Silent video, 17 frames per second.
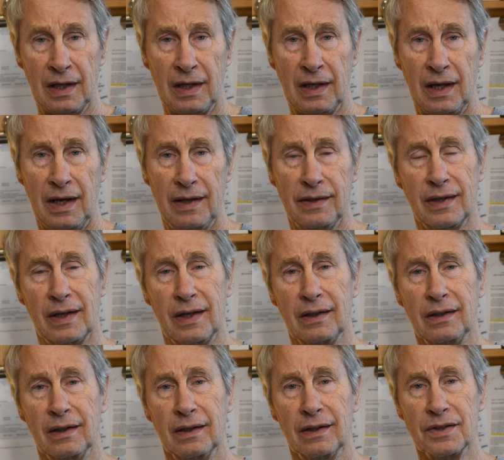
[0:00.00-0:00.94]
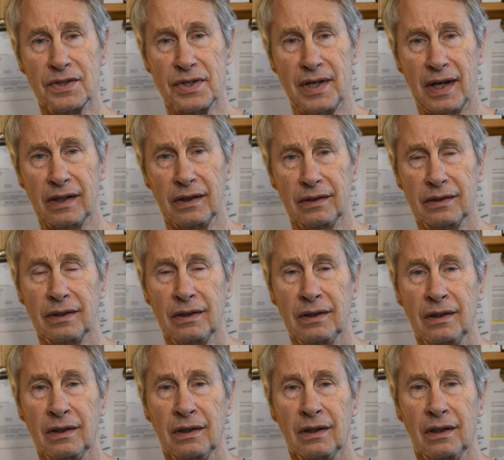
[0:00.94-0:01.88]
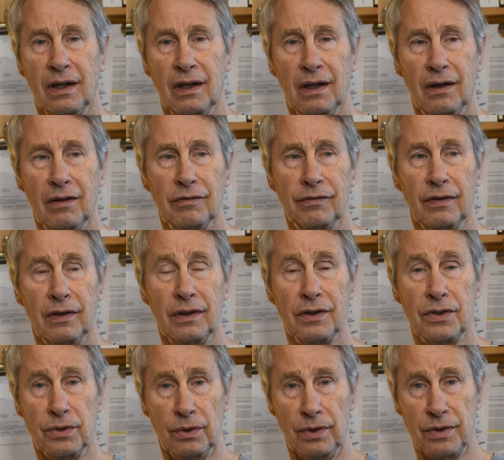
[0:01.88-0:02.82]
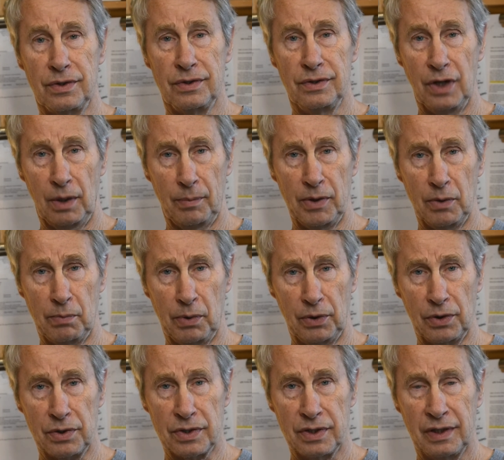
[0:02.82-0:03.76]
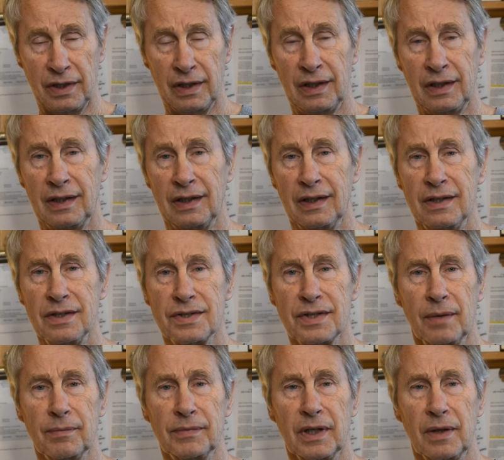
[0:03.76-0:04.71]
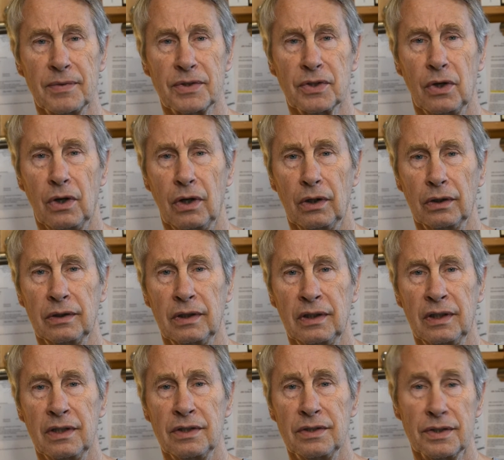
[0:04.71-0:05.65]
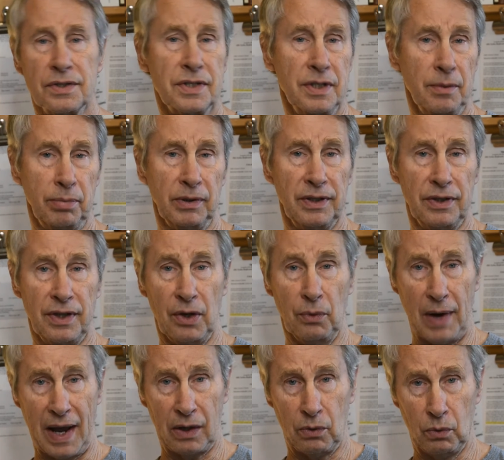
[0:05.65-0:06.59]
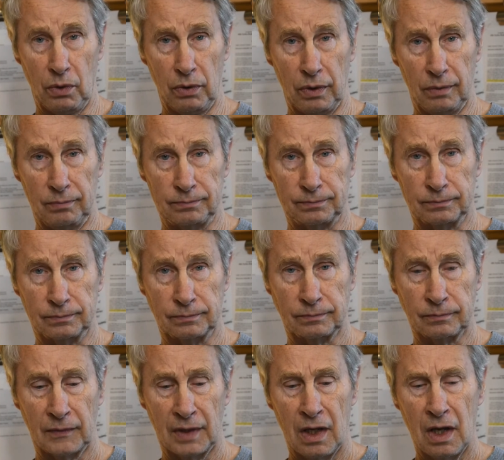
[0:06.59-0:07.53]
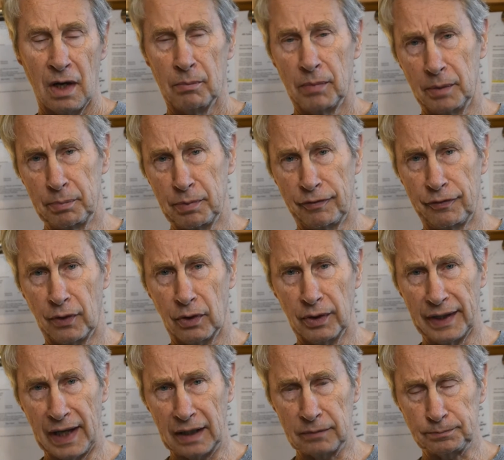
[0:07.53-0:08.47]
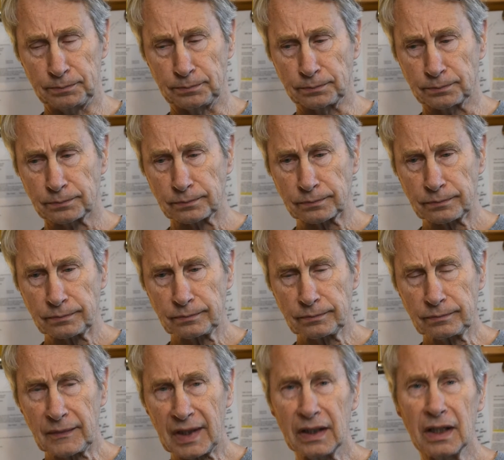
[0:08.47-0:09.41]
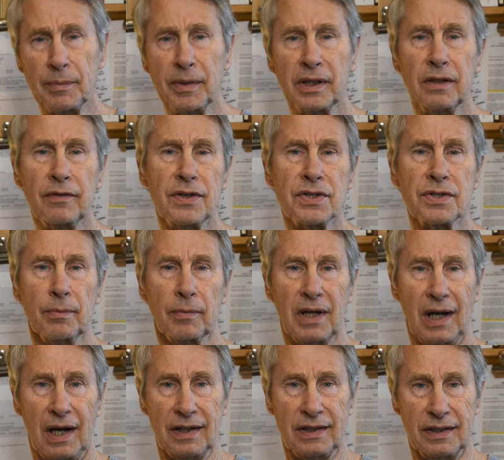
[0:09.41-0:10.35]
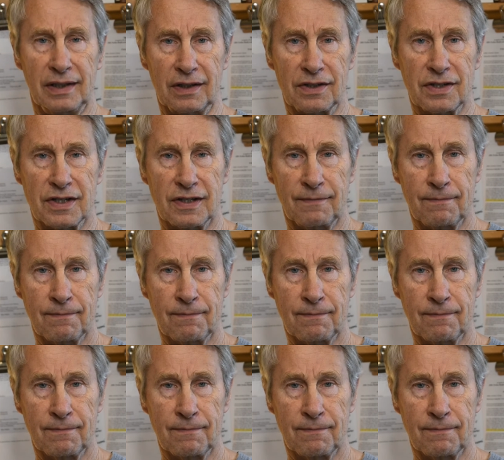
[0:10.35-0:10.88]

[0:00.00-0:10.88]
and then the second of George W. Bush is sometimes called just simply the Iraq War. But before that, let me give you some context.